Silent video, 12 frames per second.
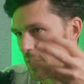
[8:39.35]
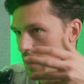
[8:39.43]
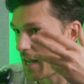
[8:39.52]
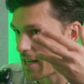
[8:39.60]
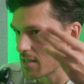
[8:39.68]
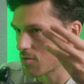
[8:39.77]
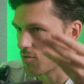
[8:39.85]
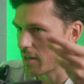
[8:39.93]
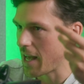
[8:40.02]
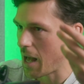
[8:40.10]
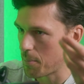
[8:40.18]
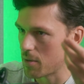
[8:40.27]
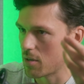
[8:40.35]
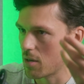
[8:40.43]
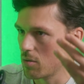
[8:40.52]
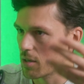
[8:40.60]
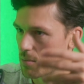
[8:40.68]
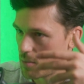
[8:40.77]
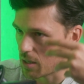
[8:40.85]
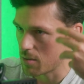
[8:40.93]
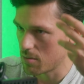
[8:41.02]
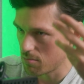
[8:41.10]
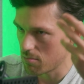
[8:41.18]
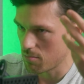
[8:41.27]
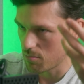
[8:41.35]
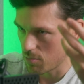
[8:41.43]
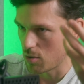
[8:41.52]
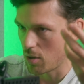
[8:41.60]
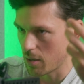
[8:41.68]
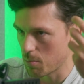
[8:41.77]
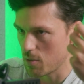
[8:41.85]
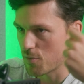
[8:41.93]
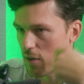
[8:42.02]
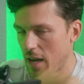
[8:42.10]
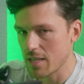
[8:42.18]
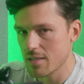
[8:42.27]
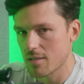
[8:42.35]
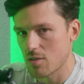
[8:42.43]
that it has to really happen now and like be fast.